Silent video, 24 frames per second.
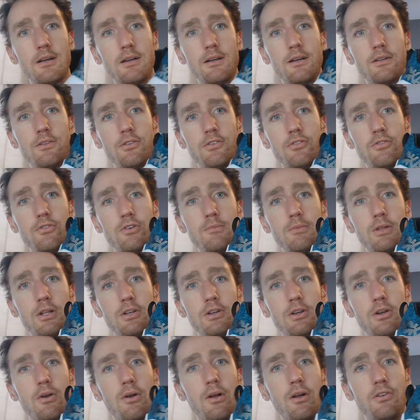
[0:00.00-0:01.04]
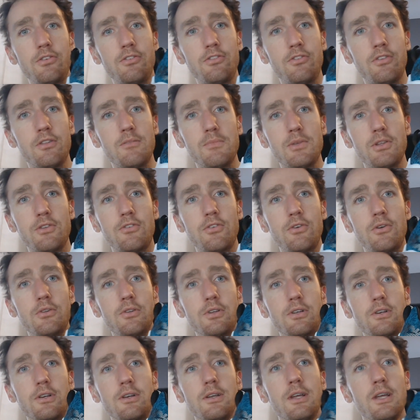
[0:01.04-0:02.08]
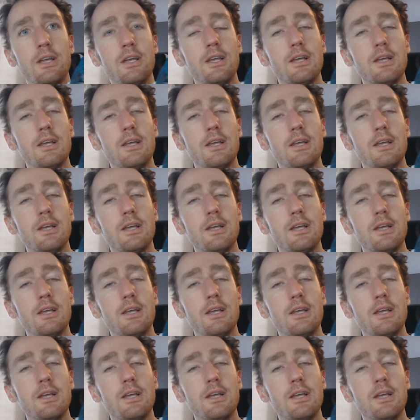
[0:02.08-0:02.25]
streamlined across the midsole here,